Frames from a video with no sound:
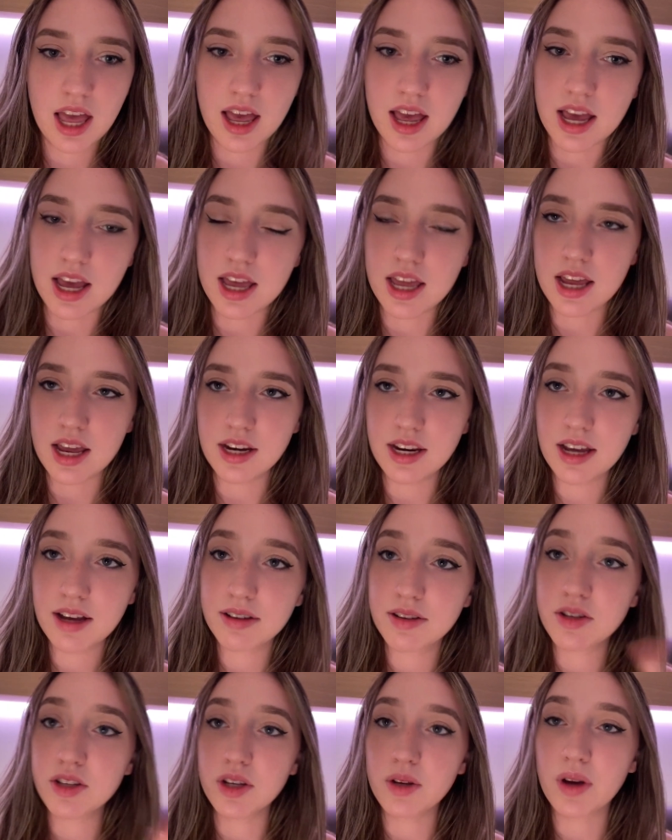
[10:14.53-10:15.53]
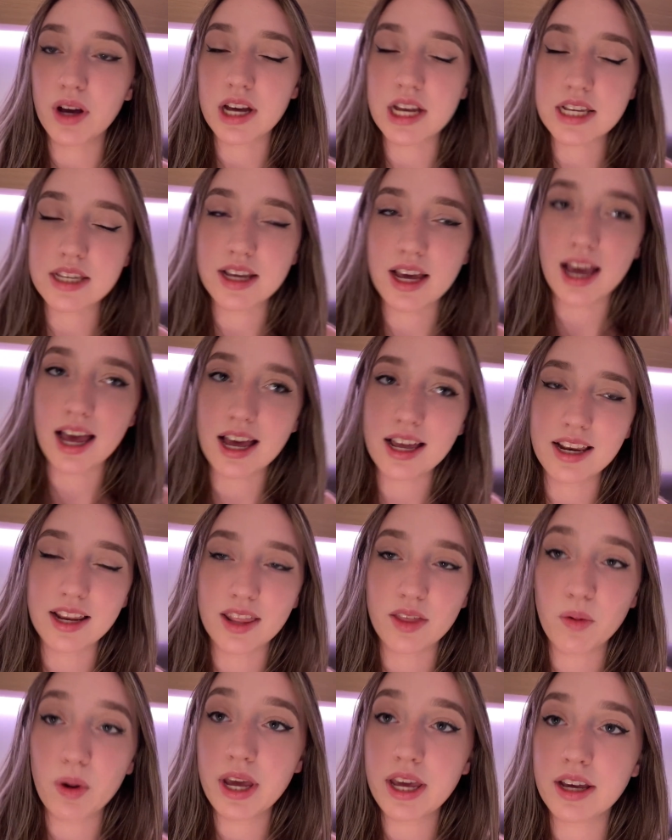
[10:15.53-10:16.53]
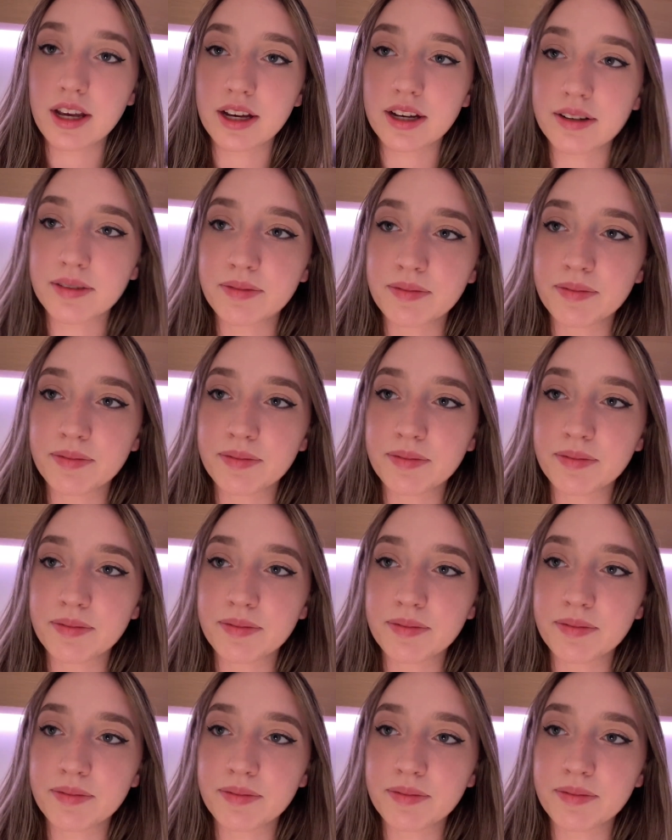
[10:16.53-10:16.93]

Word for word: And yeah, see you guys at The Wake.